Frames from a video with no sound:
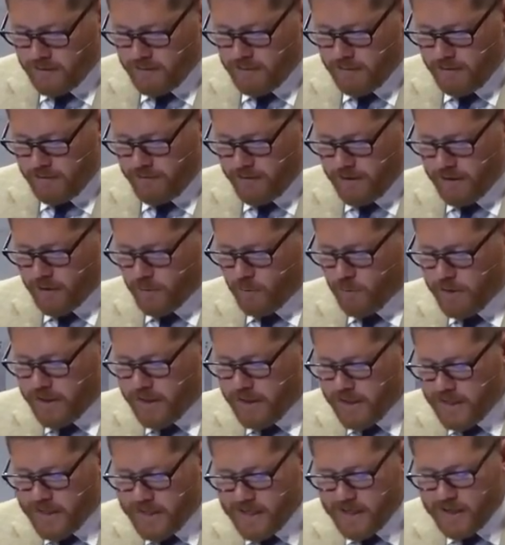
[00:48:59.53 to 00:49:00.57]
But Father, we
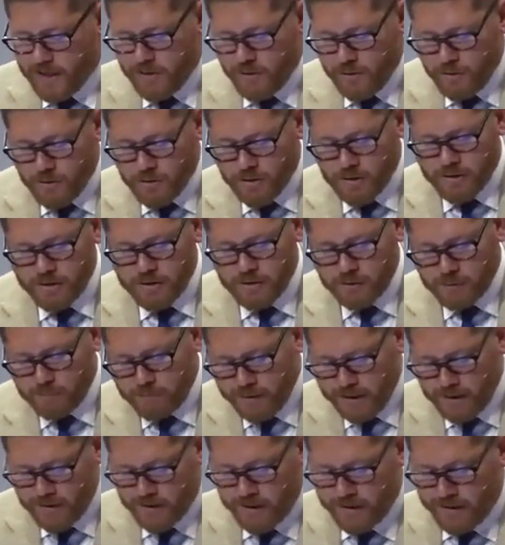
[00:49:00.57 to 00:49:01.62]
need your
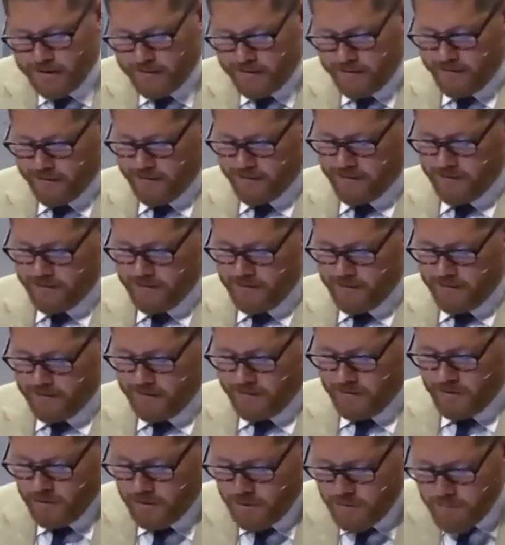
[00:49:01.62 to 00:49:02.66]
spirit
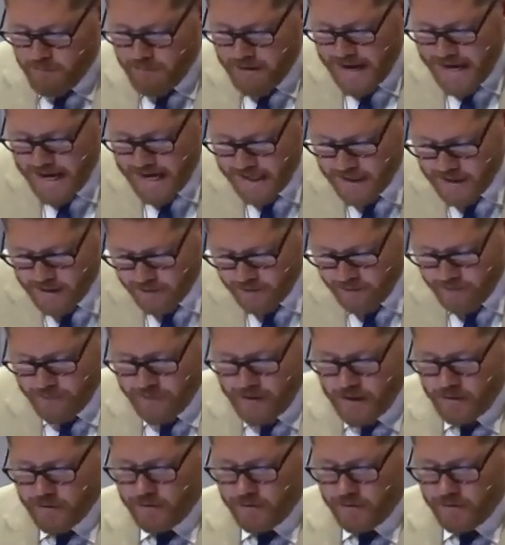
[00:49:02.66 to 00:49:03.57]
to demand of our